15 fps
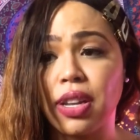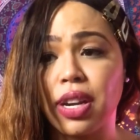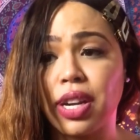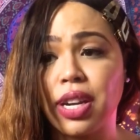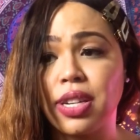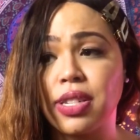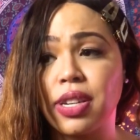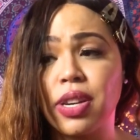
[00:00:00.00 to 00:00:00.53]
lung
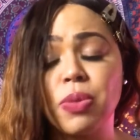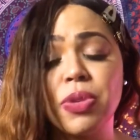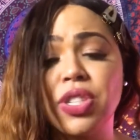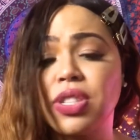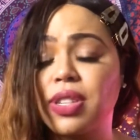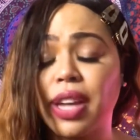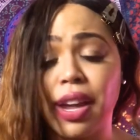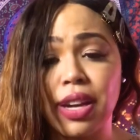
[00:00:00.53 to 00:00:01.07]
cancer. It
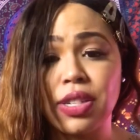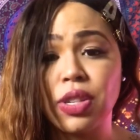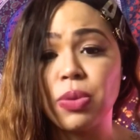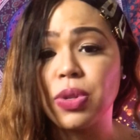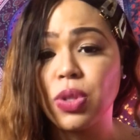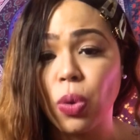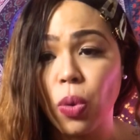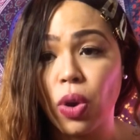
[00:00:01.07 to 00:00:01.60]
was cancer. It
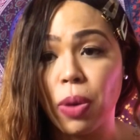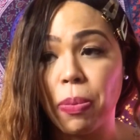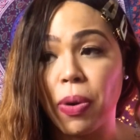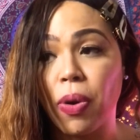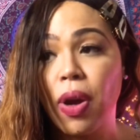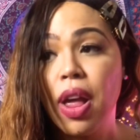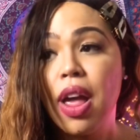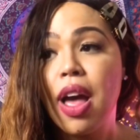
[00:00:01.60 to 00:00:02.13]
was
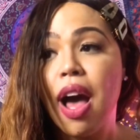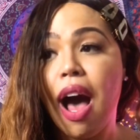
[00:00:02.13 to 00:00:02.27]
horrible.